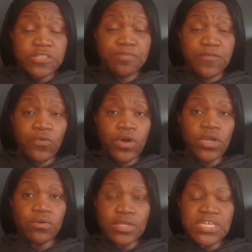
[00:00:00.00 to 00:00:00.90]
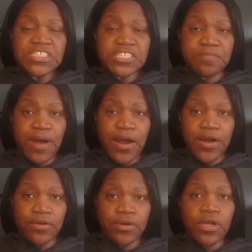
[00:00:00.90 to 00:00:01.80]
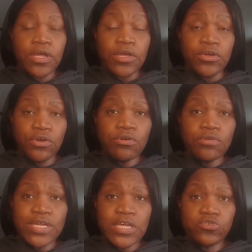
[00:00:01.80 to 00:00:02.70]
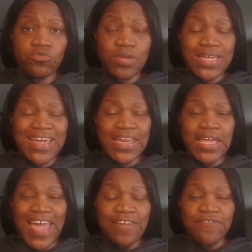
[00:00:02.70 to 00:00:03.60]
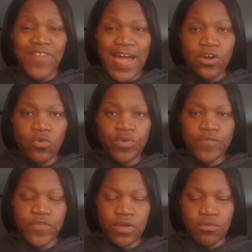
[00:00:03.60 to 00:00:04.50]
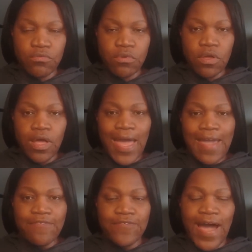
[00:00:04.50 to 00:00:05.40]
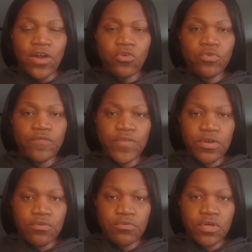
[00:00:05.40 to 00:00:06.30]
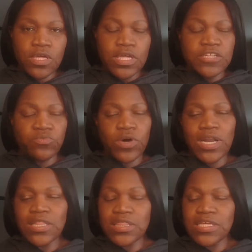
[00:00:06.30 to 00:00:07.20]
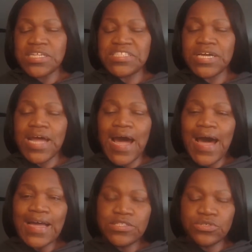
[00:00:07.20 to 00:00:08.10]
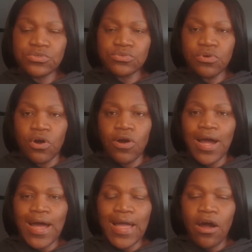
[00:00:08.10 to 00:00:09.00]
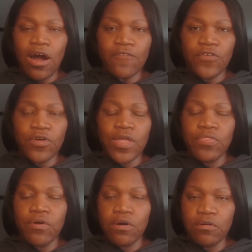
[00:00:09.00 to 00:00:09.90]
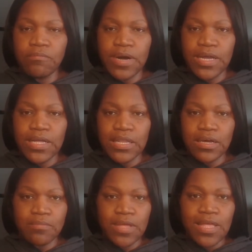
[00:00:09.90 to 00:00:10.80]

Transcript: before your lease expire, you need to be getting a final review. A final review is one of the things that I do or I offer in the home buying club.